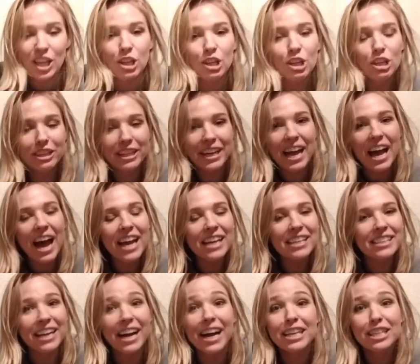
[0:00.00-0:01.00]
look at
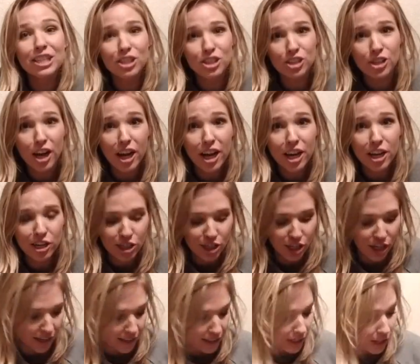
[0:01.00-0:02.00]
and kind of judge
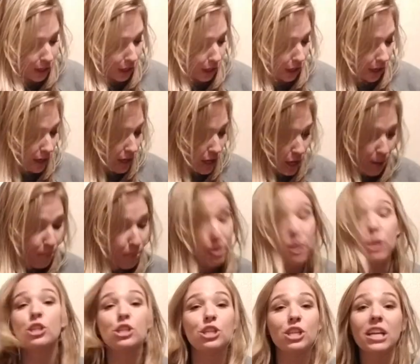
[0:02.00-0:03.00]
because they're
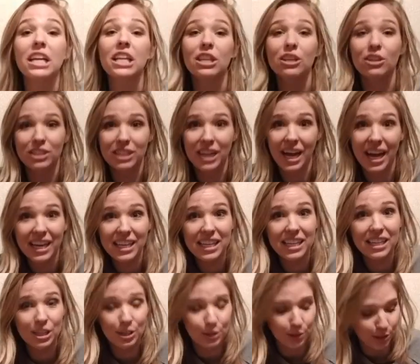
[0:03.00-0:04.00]
pushing their tiny
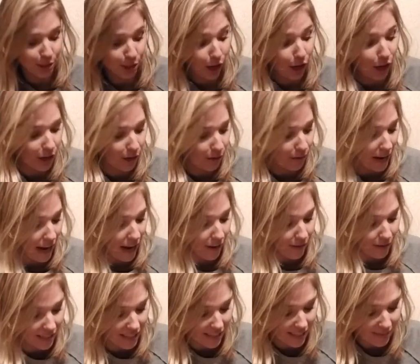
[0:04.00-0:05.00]
little dog
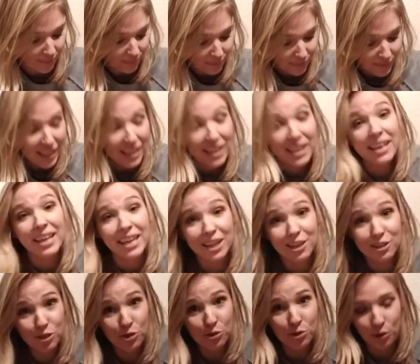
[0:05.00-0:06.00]
around in
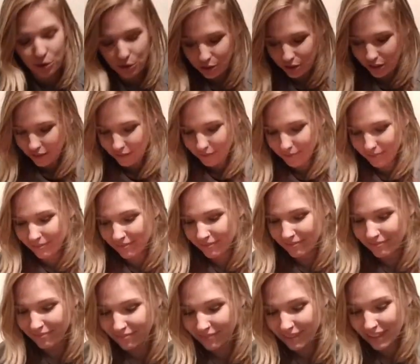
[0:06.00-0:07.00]
a stroller.
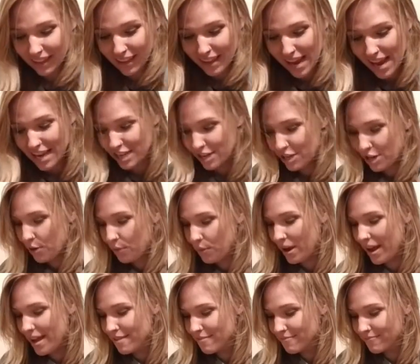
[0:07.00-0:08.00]
And you know
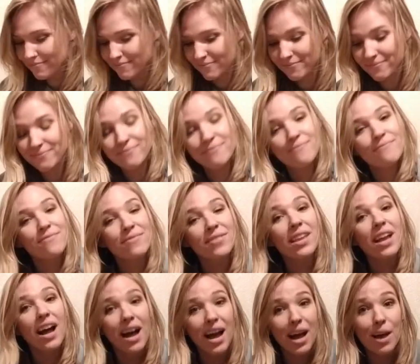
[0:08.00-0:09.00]
what?
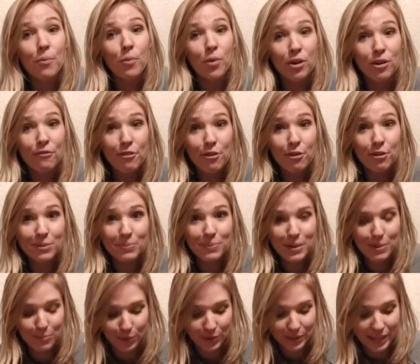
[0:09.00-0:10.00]
I'm one of those
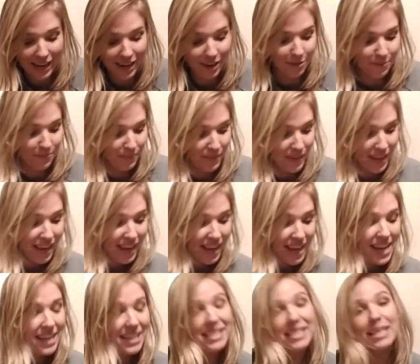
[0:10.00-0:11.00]
people now.
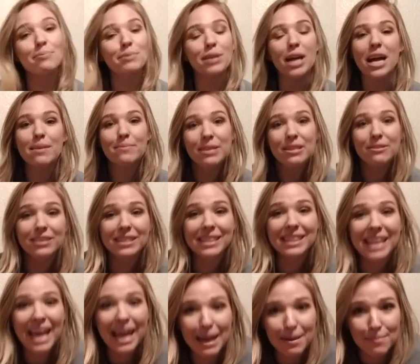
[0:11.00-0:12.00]
Except I'm even
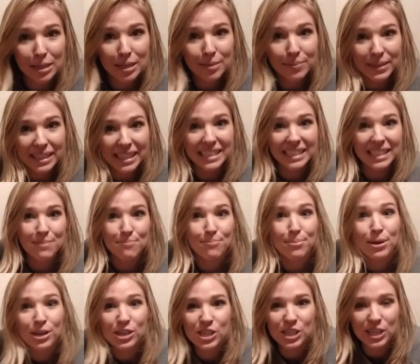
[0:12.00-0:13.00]
lamer because I'm
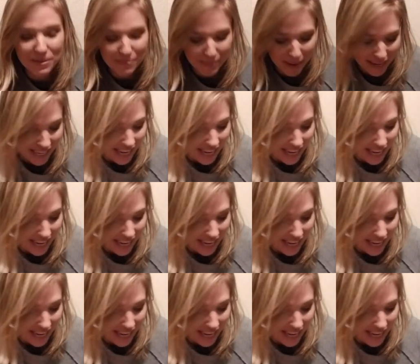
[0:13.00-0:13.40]
pushing my